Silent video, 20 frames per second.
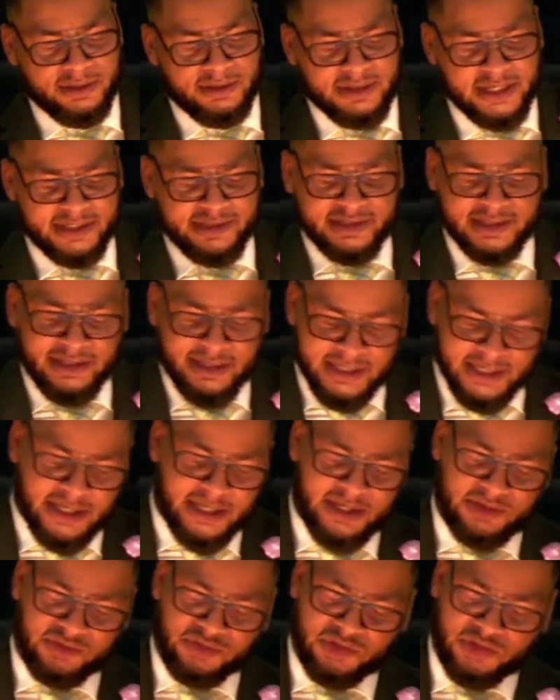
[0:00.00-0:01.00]
this
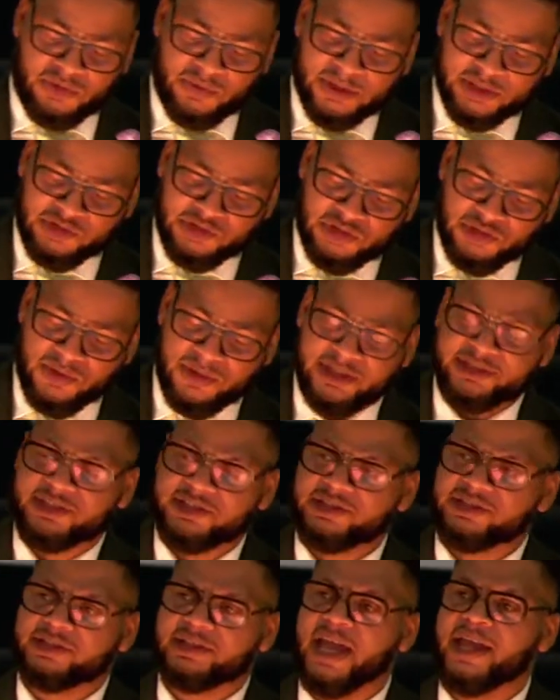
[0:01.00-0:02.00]
leads you into a
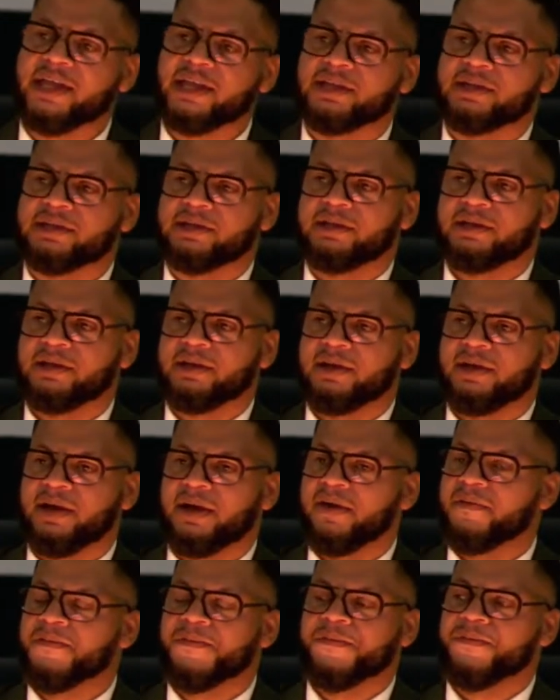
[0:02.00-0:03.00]
state
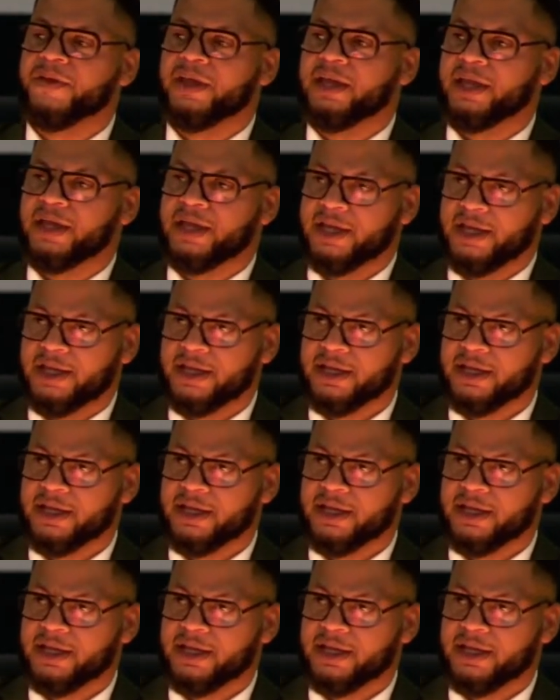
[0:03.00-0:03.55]
of fear.